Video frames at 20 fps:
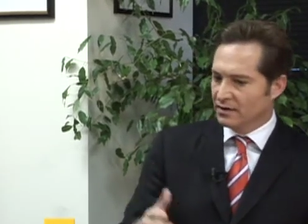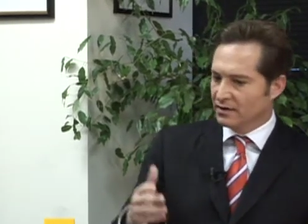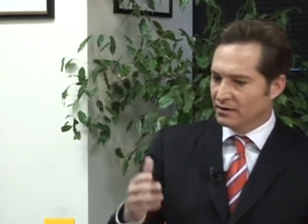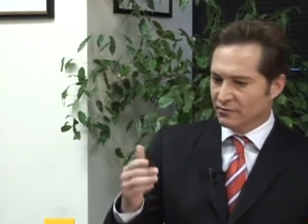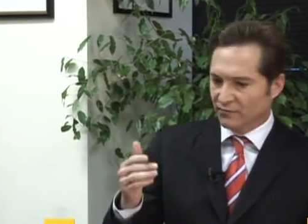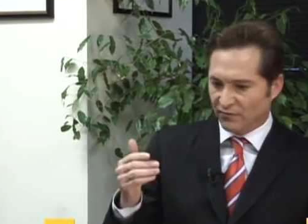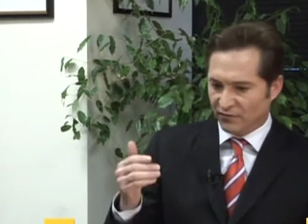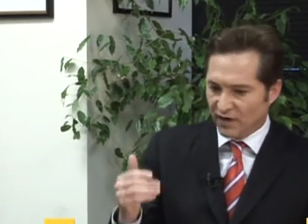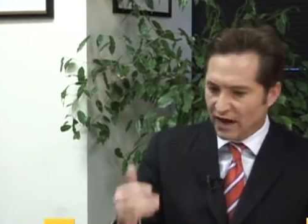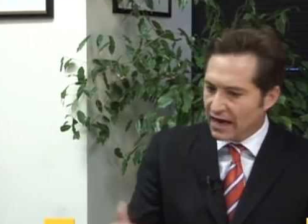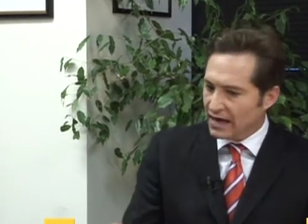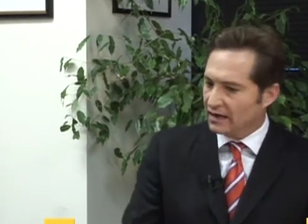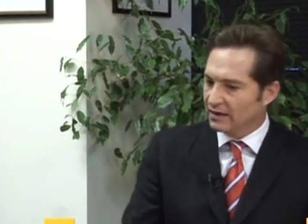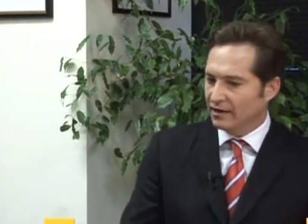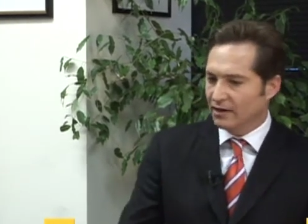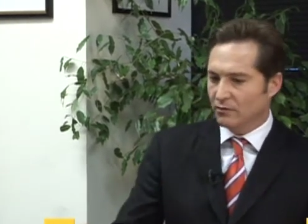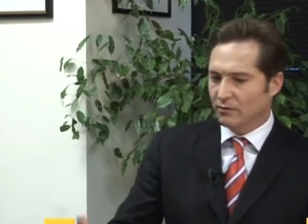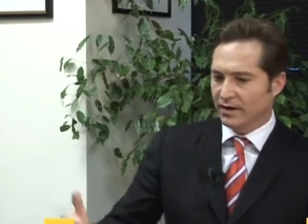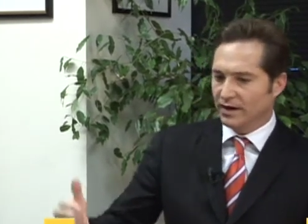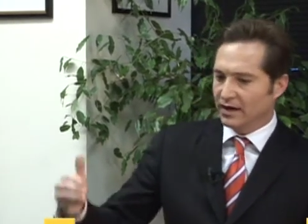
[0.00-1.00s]

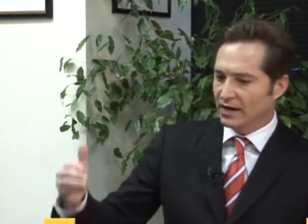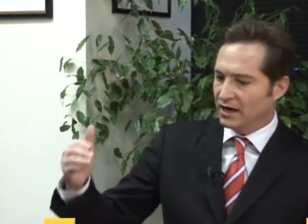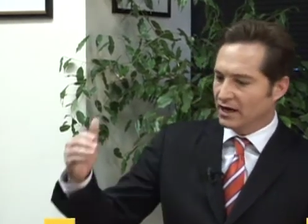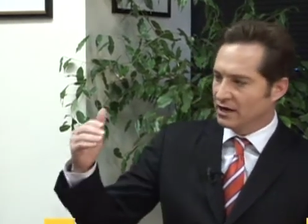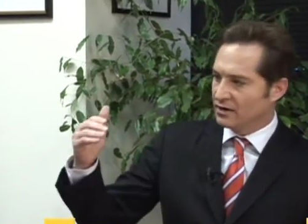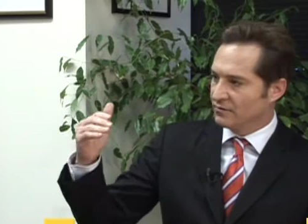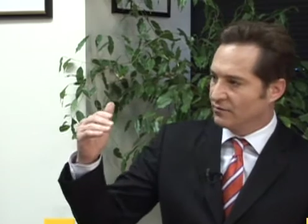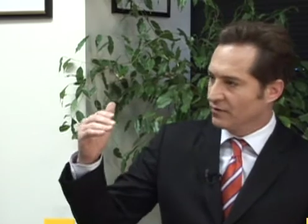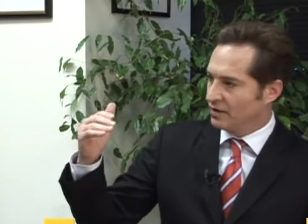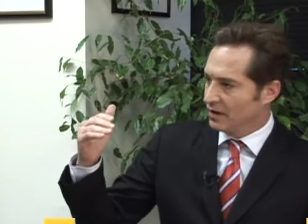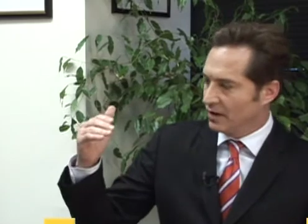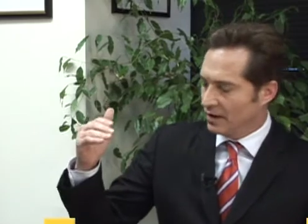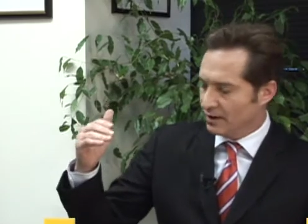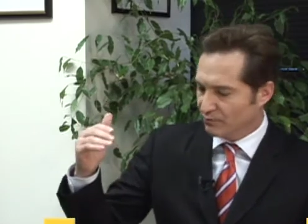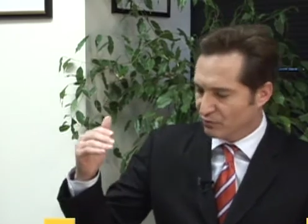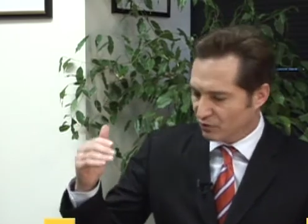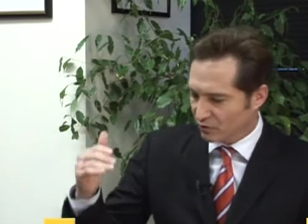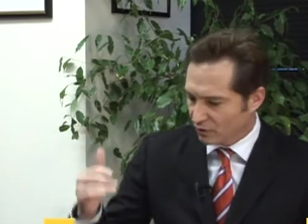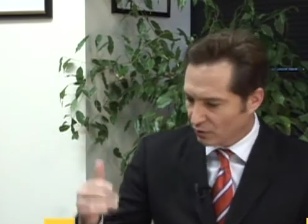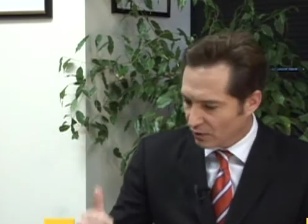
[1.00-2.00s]
finally we have a
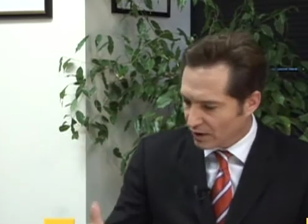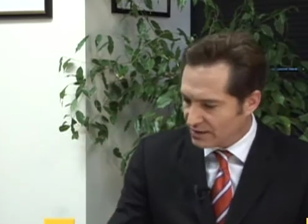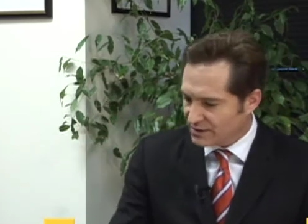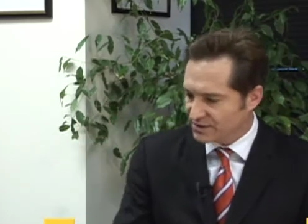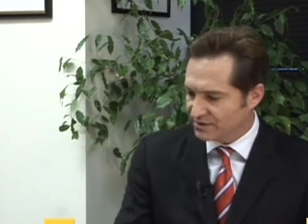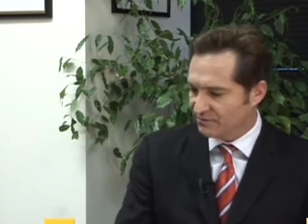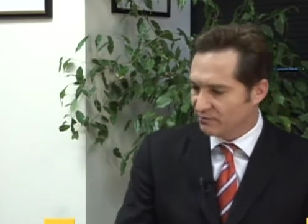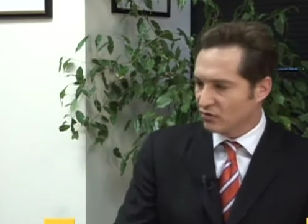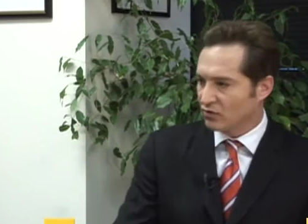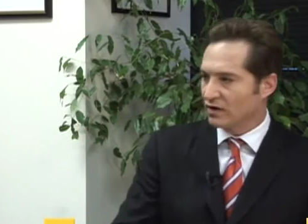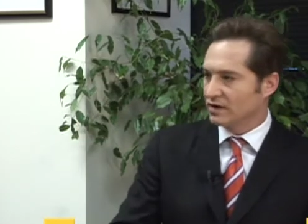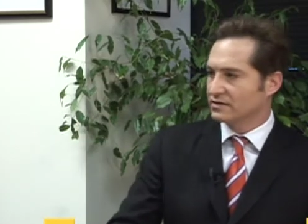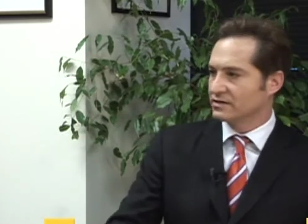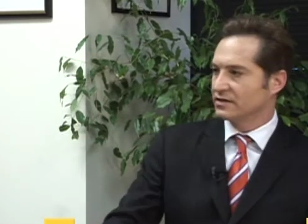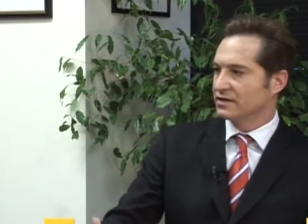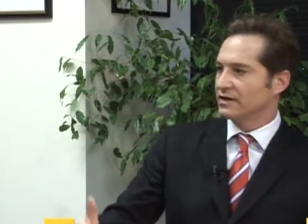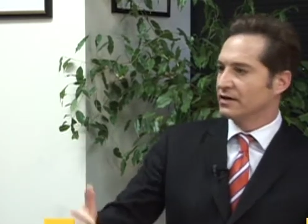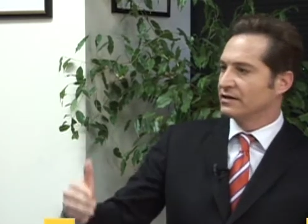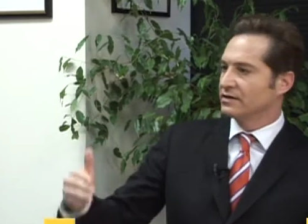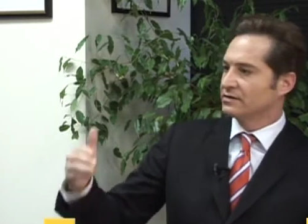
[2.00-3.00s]
progressive
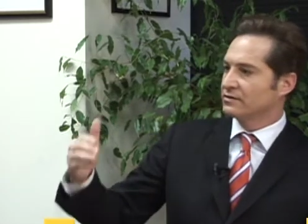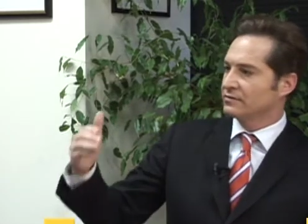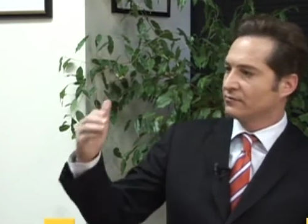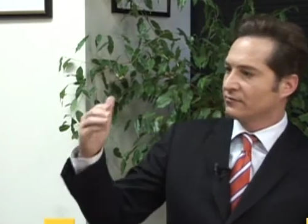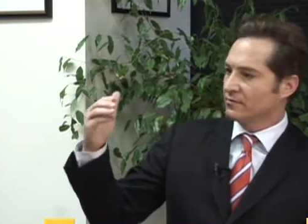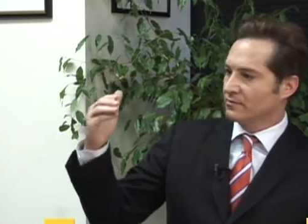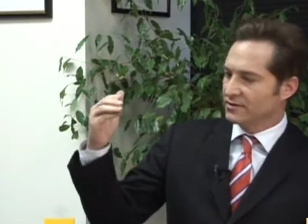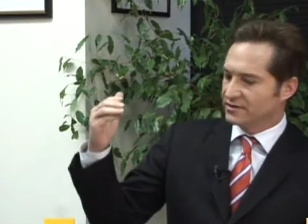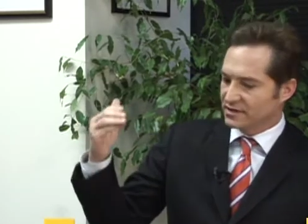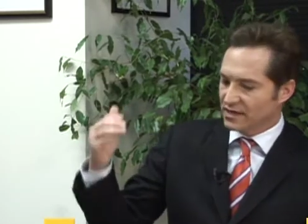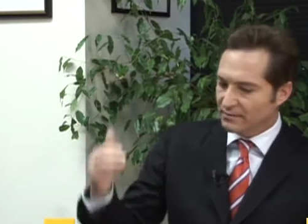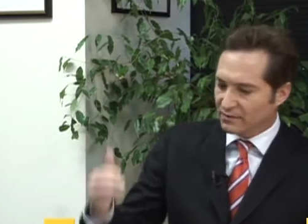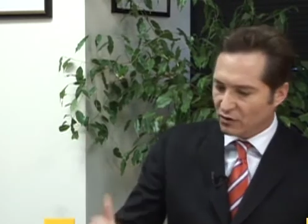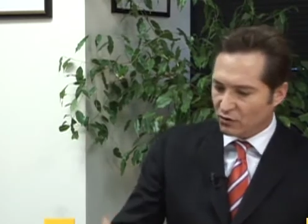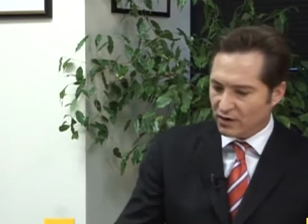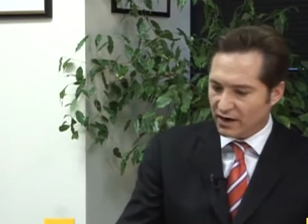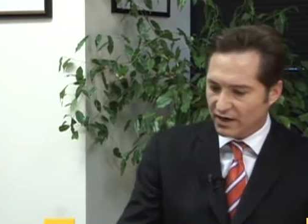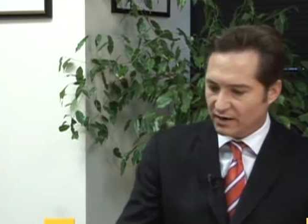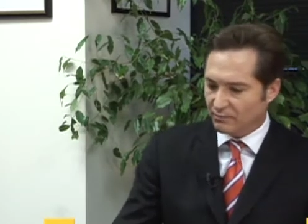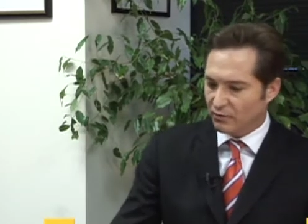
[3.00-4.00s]
president from the
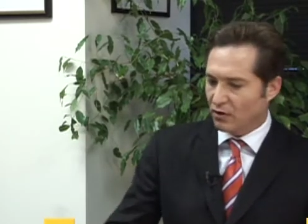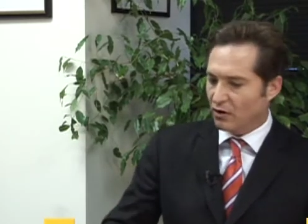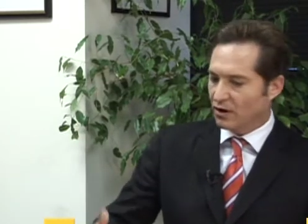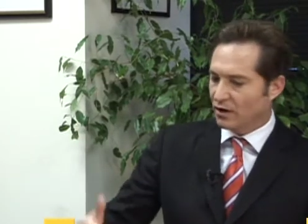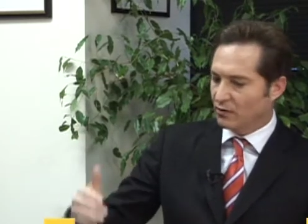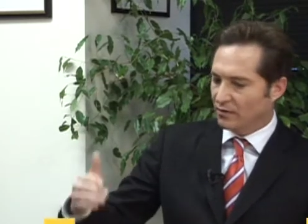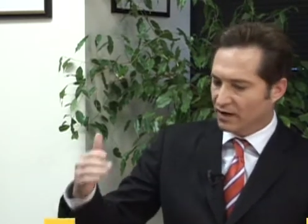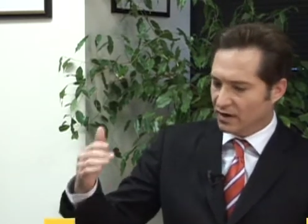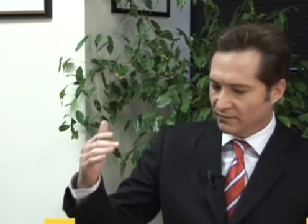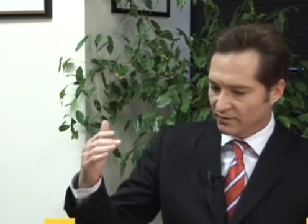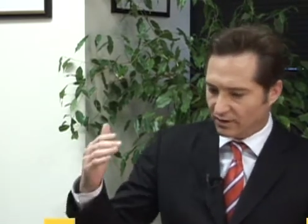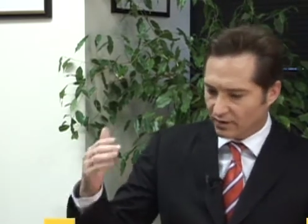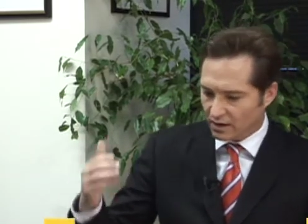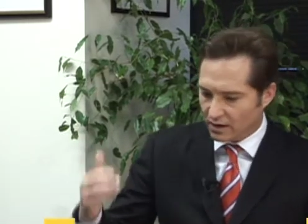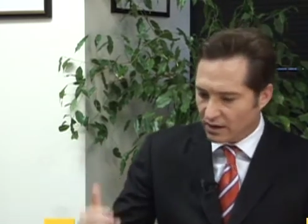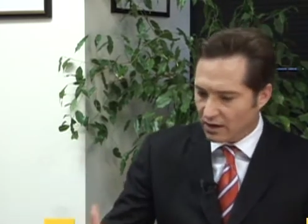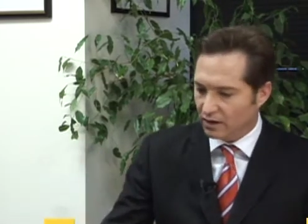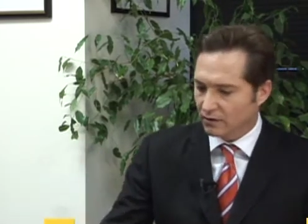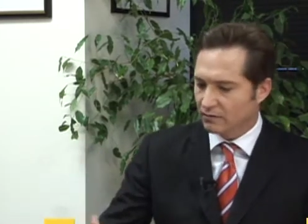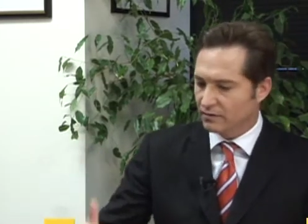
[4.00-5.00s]
Democratic Party, we have a
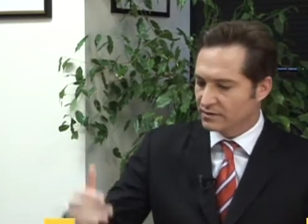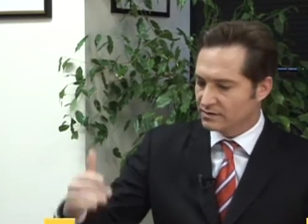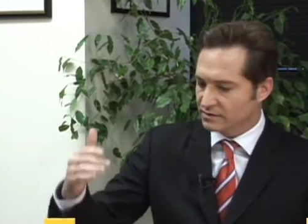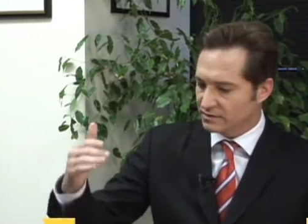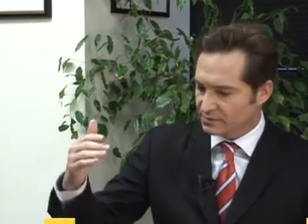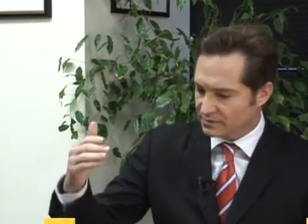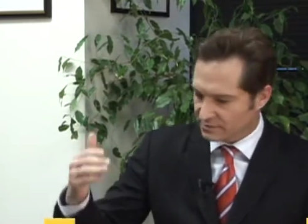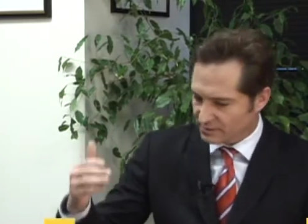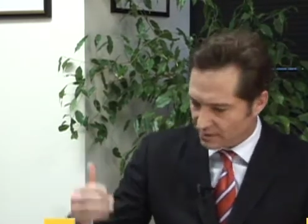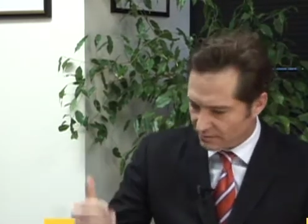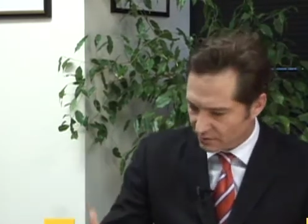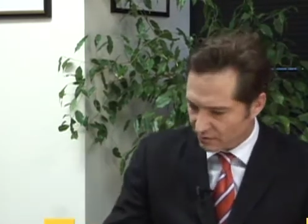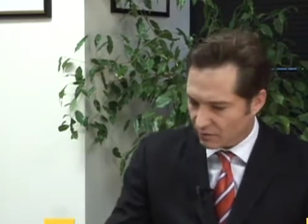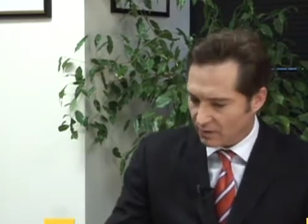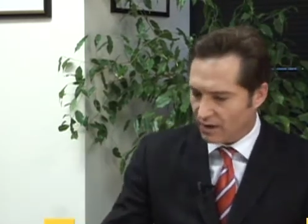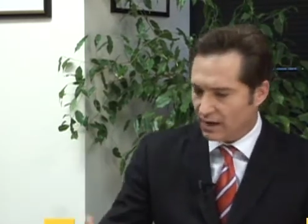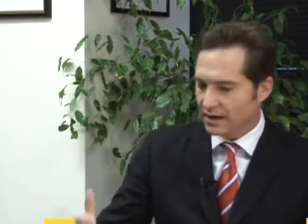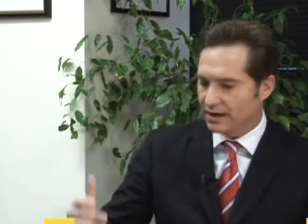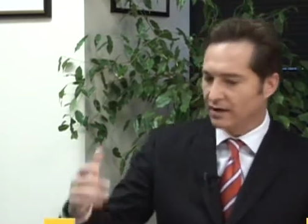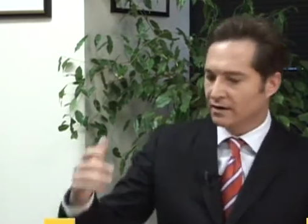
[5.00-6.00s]
Congress that's
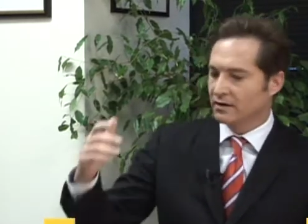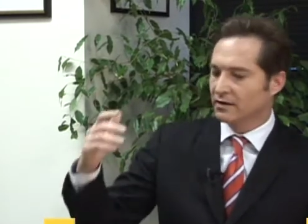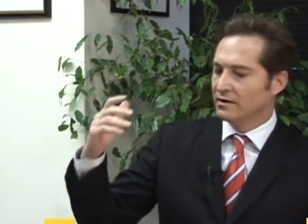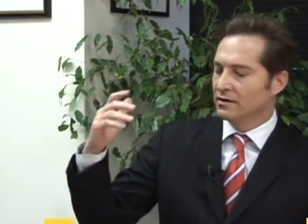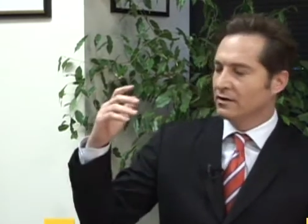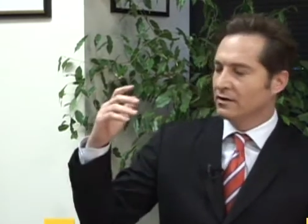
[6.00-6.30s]
Democratic,